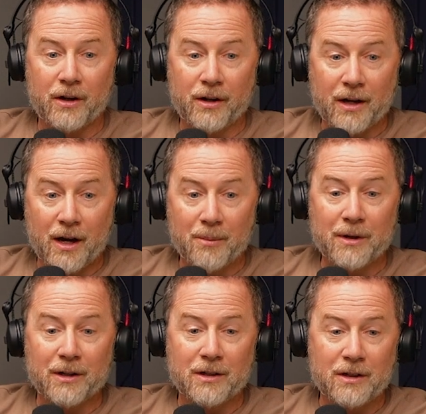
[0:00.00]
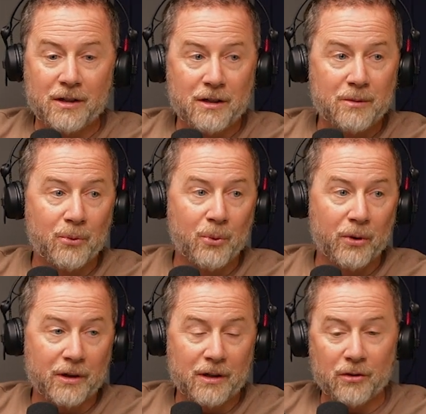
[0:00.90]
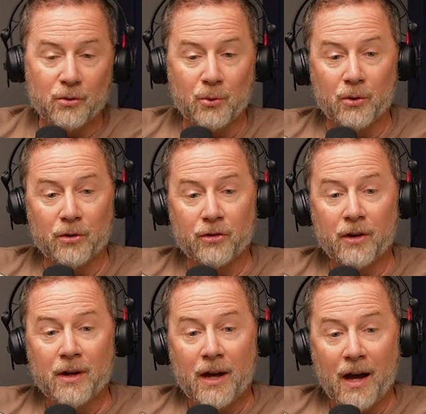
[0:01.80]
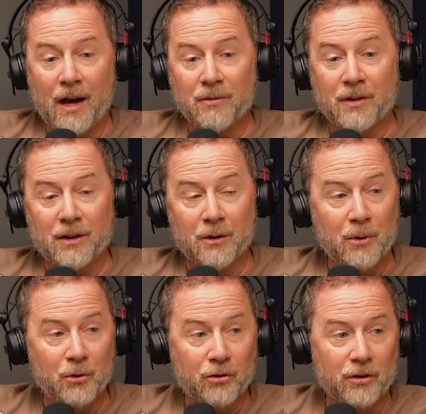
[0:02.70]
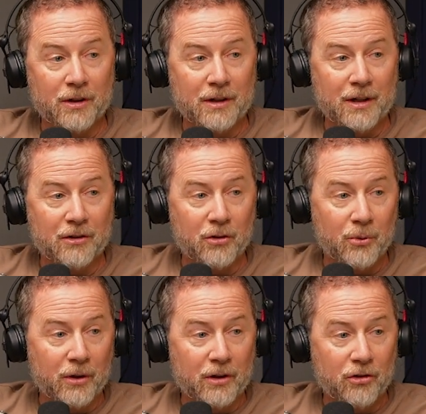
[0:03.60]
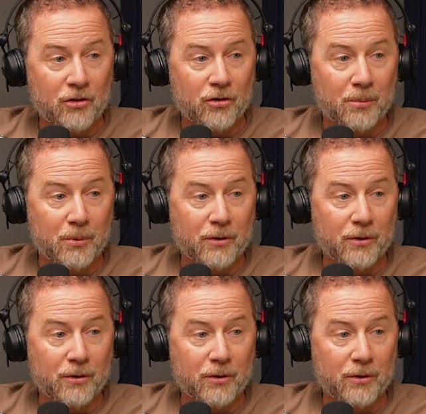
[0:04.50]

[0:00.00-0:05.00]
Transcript: Like I'm going to keep working towards having an emotionally connected relationship with